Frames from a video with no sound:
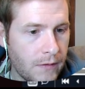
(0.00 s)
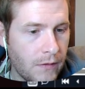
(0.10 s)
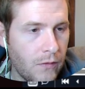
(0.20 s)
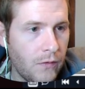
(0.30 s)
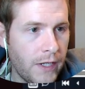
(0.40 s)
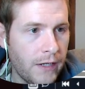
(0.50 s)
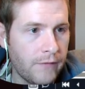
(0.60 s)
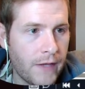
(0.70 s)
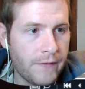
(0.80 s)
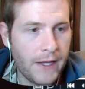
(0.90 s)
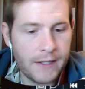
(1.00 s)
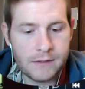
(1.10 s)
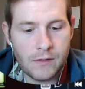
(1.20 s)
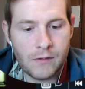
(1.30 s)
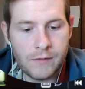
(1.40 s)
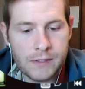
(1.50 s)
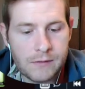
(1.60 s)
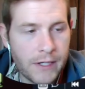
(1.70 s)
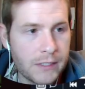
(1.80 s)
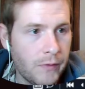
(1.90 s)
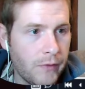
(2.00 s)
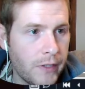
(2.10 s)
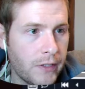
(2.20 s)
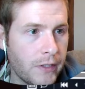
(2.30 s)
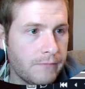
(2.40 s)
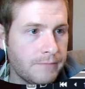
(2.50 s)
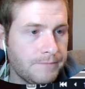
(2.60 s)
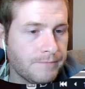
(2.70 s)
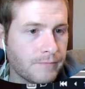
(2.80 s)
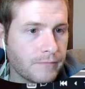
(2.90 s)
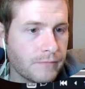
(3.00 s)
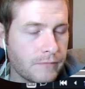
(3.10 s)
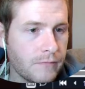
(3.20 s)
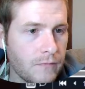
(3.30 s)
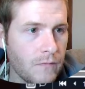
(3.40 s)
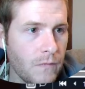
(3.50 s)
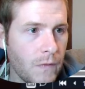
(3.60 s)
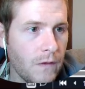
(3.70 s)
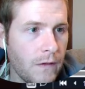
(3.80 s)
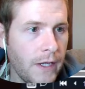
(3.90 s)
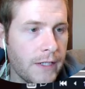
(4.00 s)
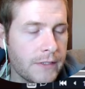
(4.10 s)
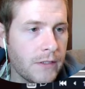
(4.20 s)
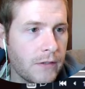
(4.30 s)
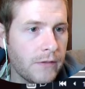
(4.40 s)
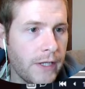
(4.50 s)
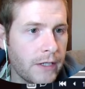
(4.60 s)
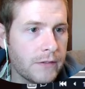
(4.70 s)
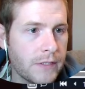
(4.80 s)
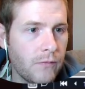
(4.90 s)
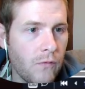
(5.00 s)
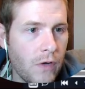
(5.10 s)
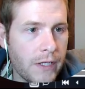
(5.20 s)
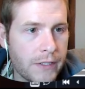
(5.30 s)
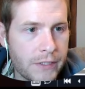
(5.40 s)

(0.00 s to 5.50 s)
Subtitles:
Ooh, and I've got that. So this will actually be really good. Okay, so that goes up 1.